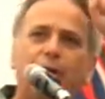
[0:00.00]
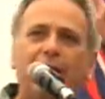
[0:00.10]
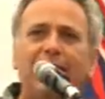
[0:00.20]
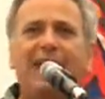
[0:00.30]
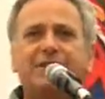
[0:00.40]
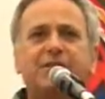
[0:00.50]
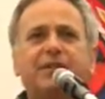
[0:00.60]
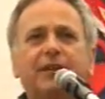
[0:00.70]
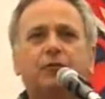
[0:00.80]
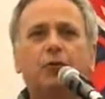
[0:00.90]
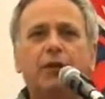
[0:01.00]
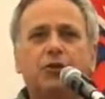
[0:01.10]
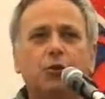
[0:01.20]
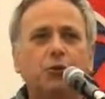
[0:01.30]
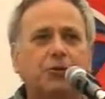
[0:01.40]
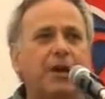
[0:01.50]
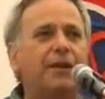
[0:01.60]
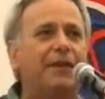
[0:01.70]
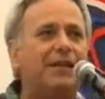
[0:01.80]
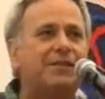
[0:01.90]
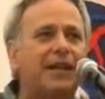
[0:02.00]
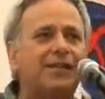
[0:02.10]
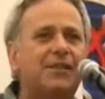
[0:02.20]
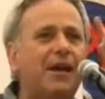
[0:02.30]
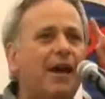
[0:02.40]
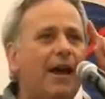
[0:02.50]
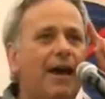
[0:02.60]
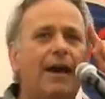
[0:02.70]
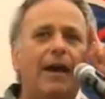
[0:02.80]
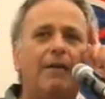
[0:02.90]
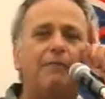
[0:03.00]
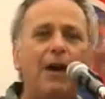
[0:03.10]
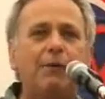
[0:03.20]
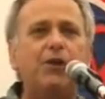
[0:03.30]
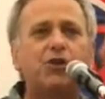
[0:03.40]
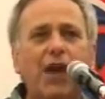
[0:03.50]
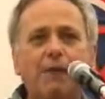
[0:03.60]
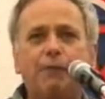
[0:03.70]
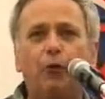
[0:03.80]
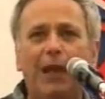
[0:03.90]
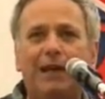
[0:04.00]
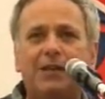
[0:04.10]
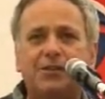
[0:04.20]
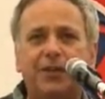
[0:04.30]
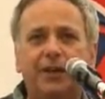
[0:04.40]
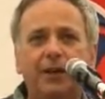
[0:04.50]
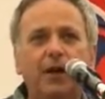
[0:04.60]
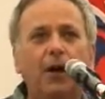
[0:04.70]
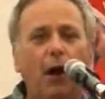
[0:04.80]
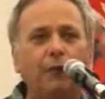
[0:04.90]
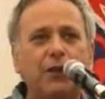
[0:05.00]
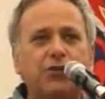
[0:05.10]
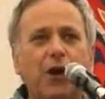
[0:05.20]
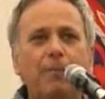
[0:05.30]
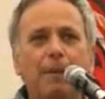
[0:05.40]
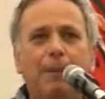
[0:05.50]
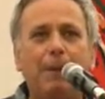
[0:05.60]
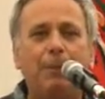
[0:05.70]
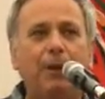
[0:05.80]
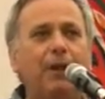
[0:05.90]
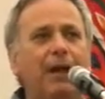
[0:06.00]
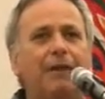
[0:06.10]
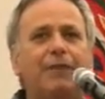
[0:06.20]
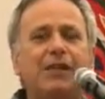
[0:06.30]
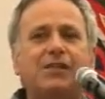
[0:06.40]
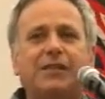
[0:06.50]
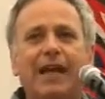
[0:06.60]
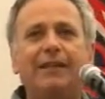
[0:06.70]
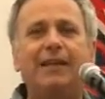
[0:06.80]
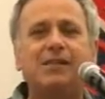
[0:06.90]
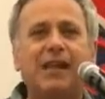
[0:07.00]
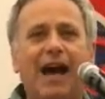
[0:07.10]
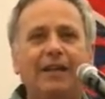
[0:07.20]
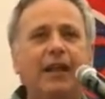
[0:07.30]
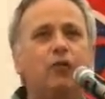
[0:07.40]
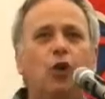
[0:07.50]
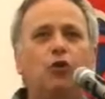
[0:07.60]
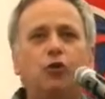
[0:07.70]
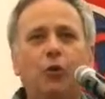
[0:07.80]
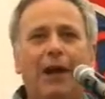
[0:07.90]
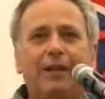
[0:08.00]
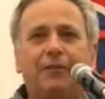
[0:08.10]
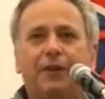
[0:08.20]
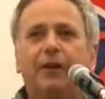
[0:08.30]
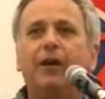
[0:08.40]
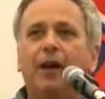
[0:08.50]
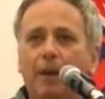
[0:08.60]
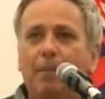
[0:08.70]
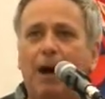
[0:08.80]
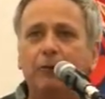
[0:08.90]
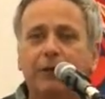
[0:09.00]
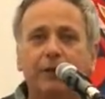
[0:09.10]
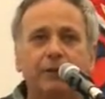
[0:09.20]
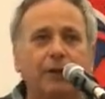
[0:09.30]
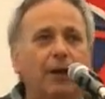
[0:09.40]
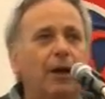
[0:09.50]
what the Nazis did to the Jews. This is a very shameful legacy of the German people if they stand aside and don't do anything about it.